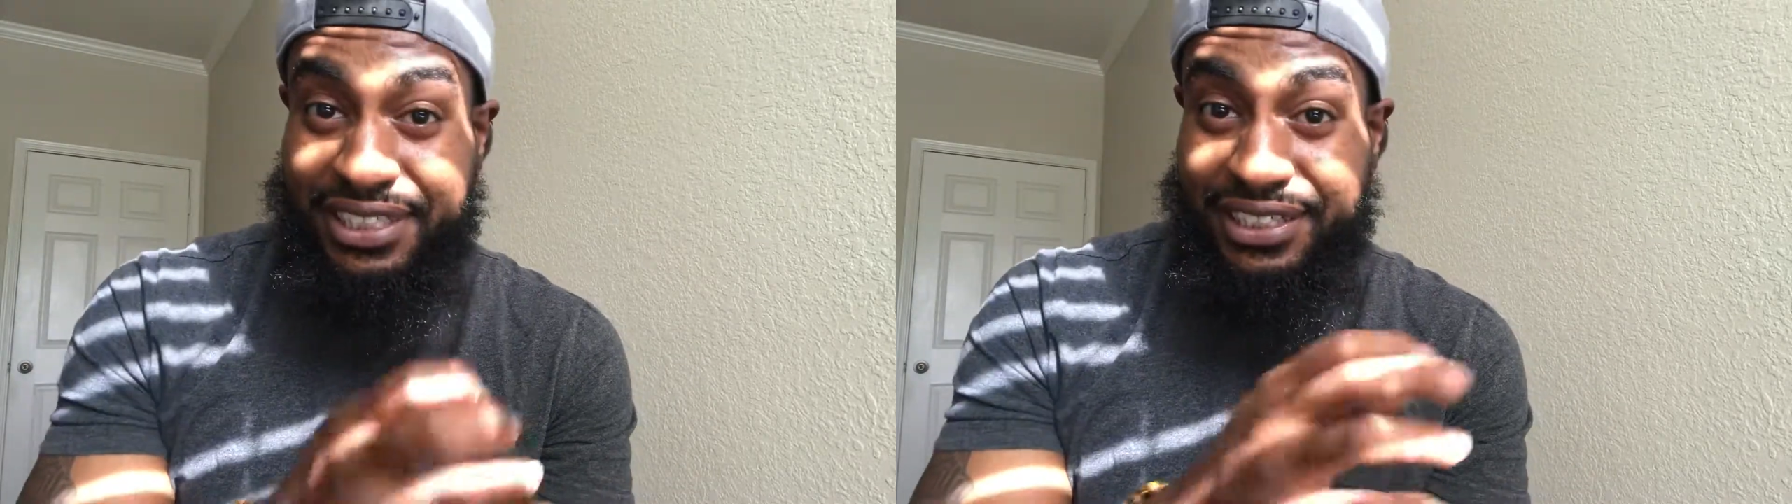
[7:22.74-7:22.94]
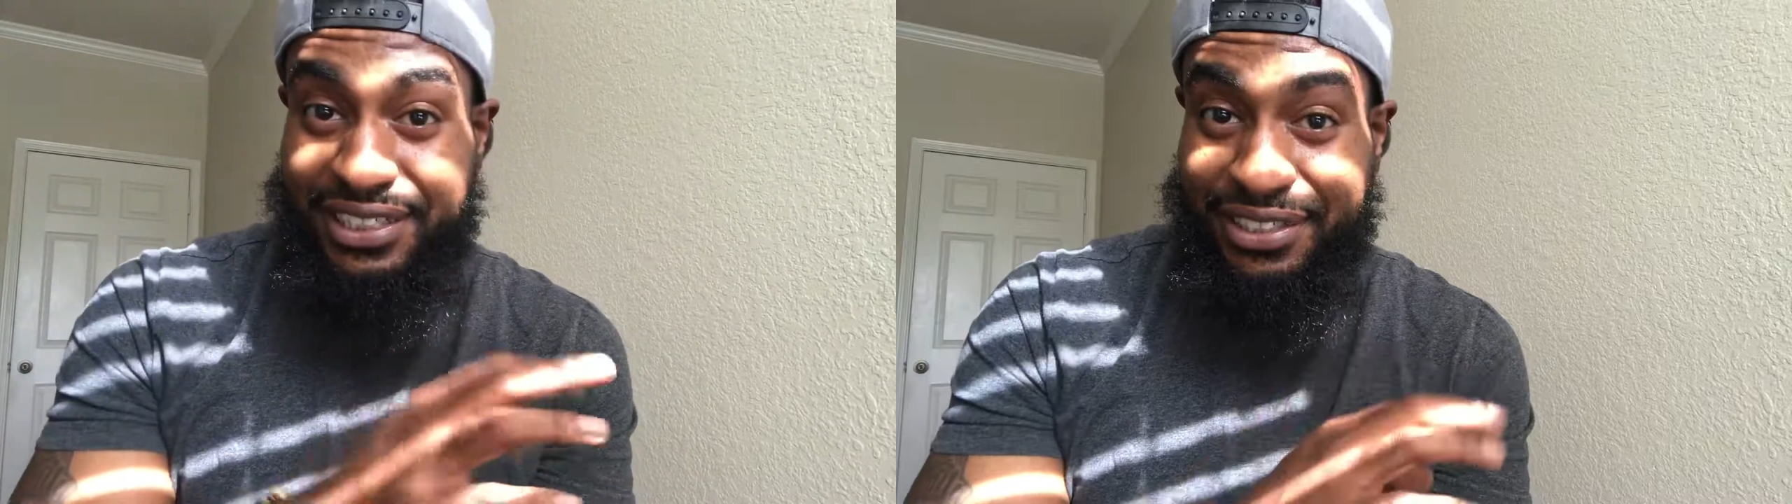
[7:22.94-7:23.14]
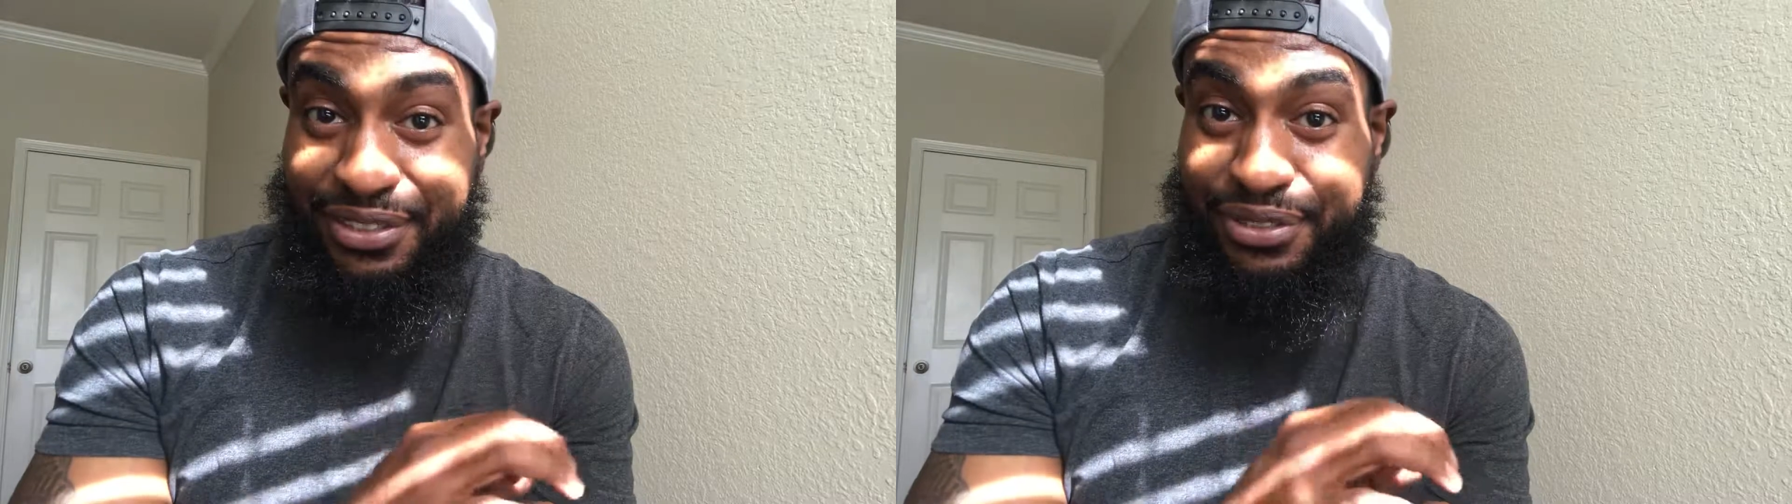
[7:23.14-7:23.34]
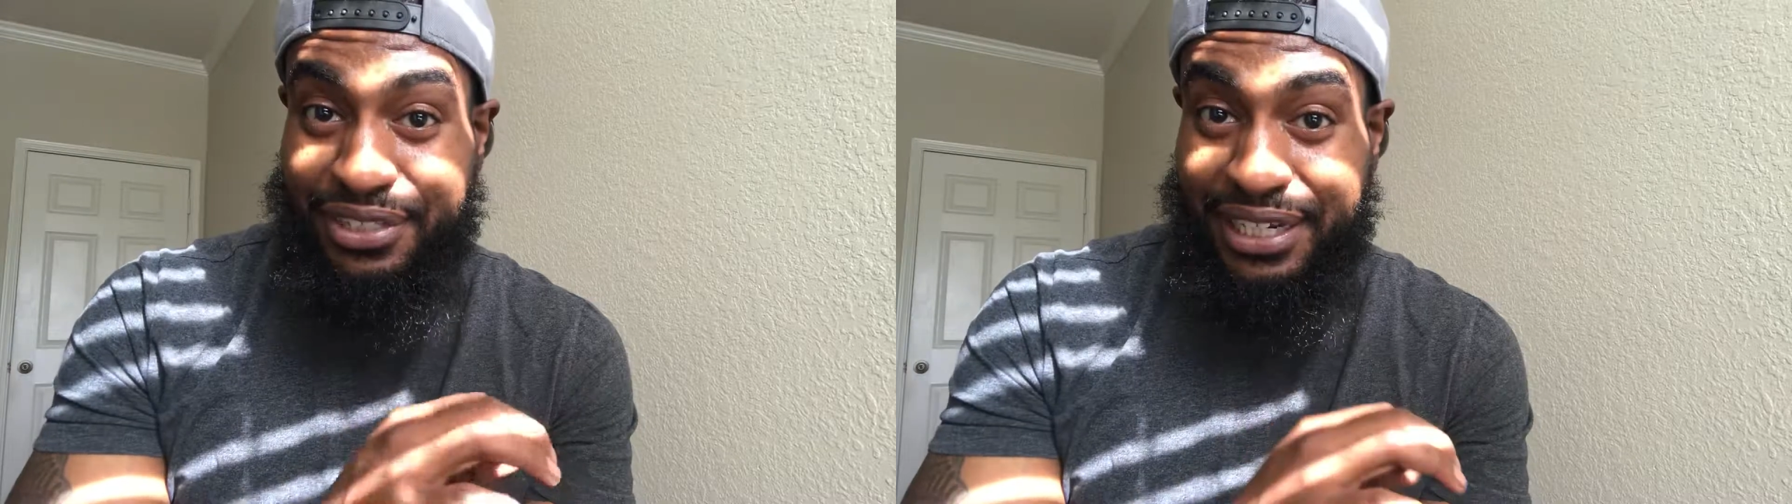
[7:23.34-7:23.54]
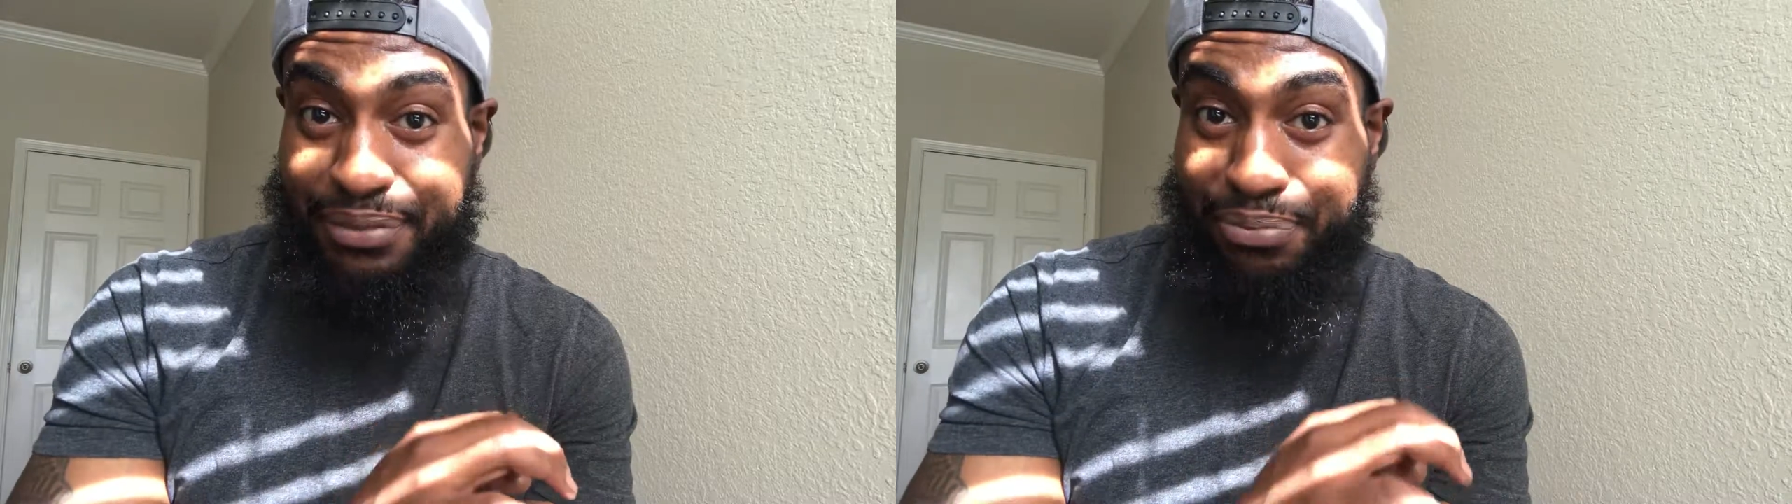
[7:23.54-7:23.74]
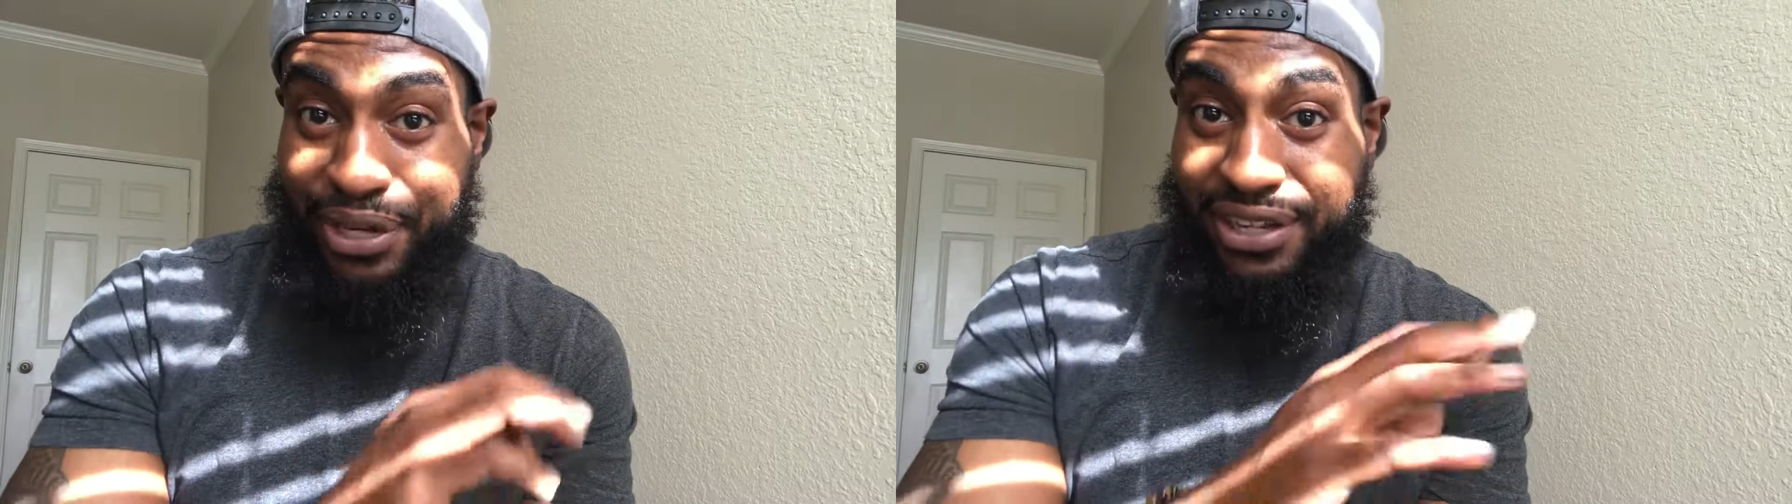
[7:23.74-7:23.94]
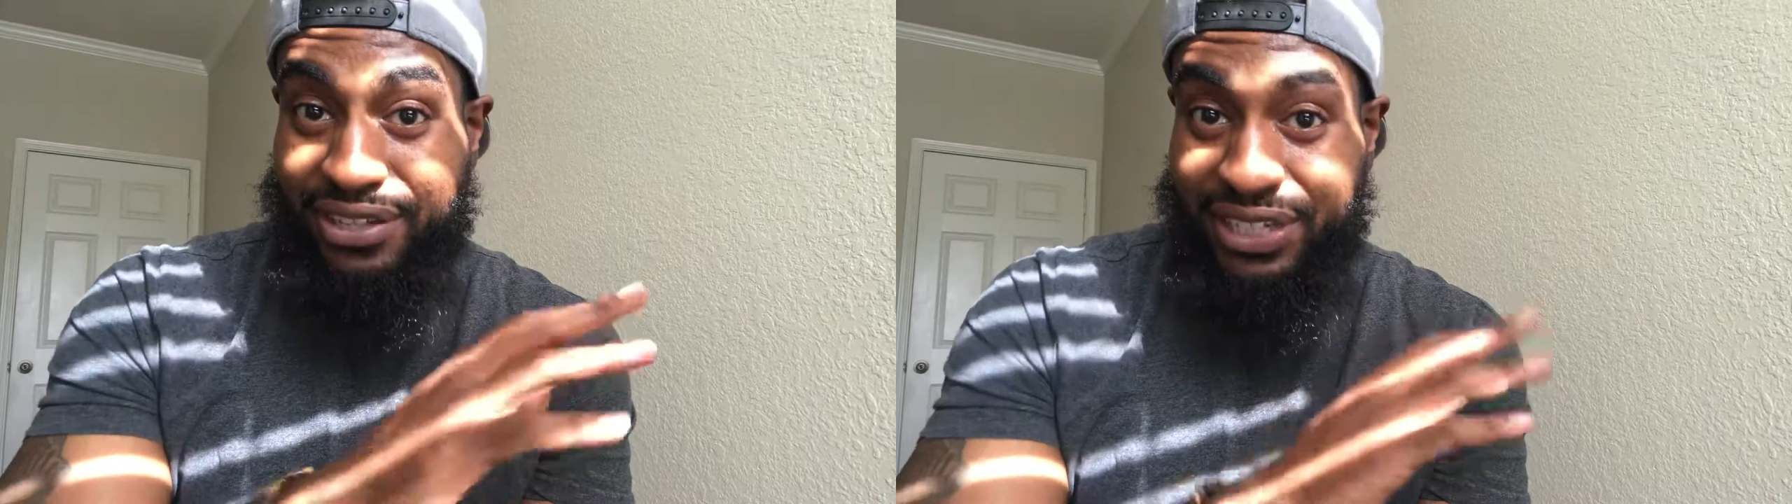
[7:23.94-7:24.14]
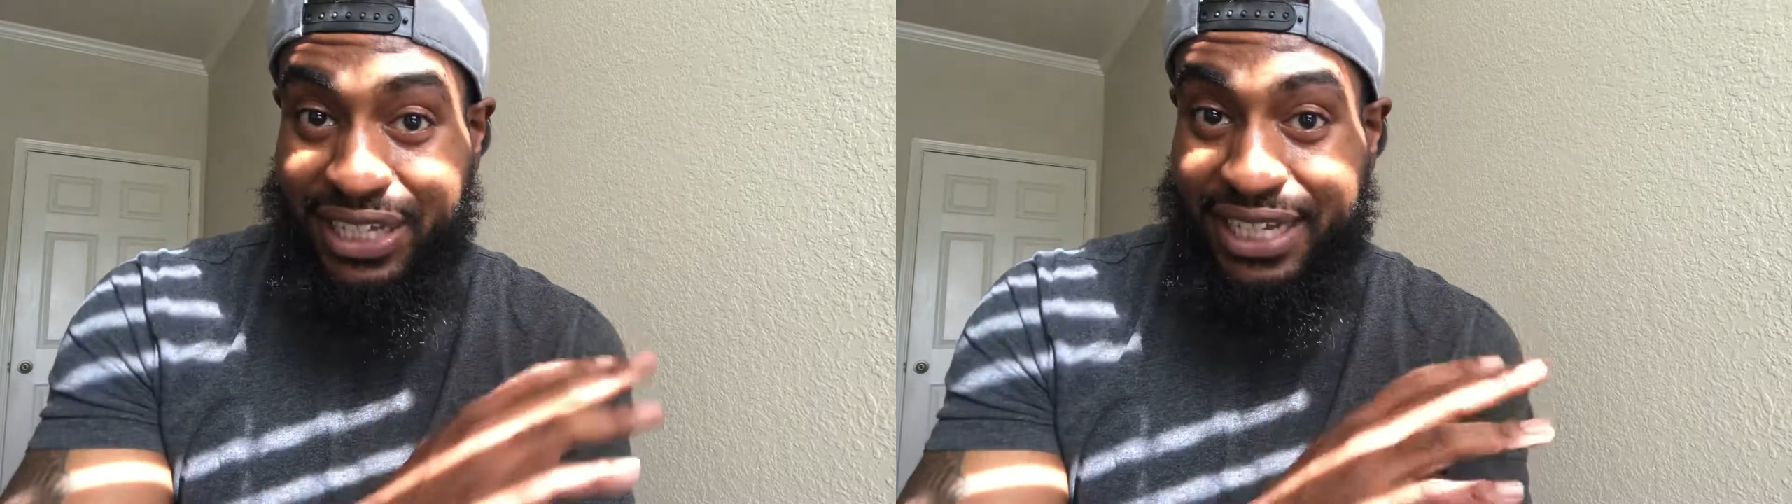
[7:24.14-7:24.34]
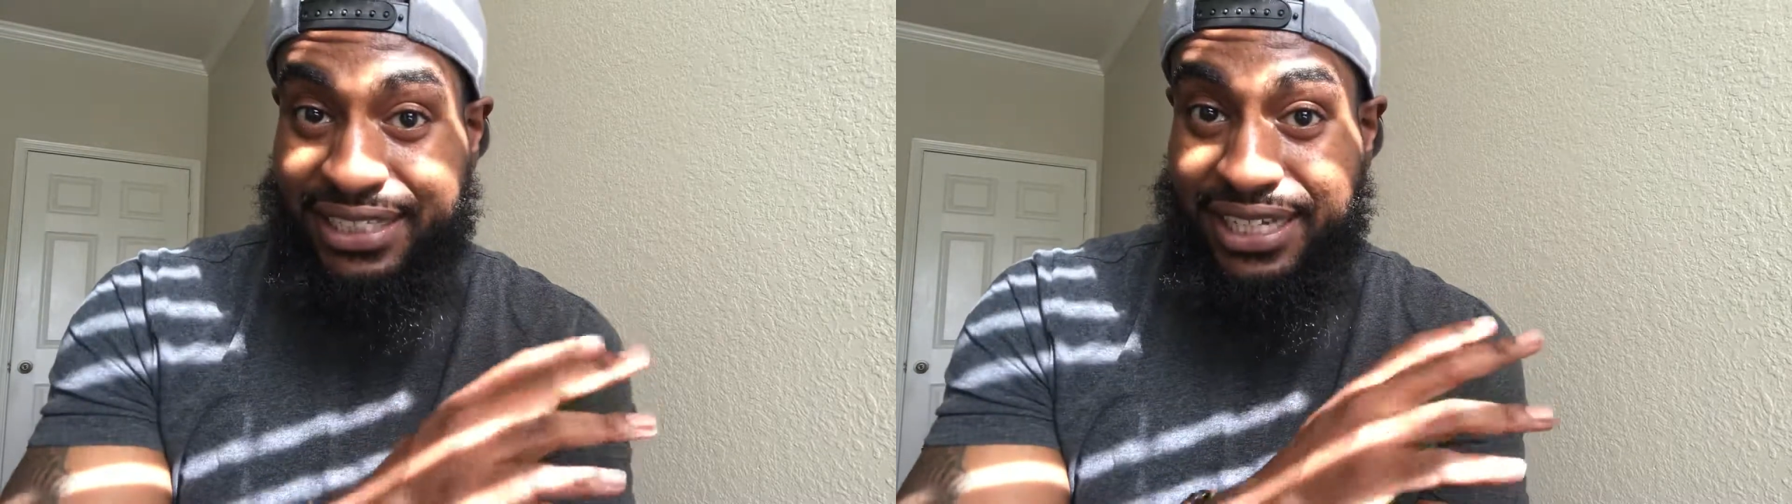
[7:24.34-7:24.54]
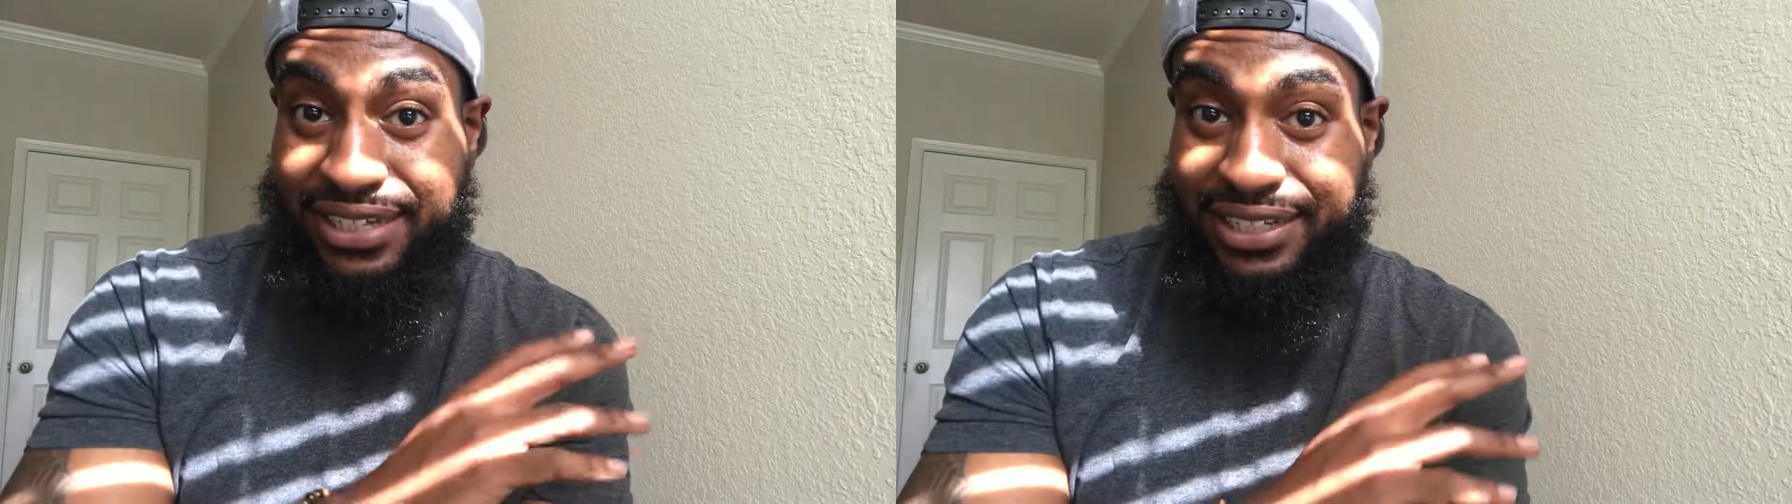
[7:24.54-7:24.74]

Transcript: and the dudes like break all the glass out,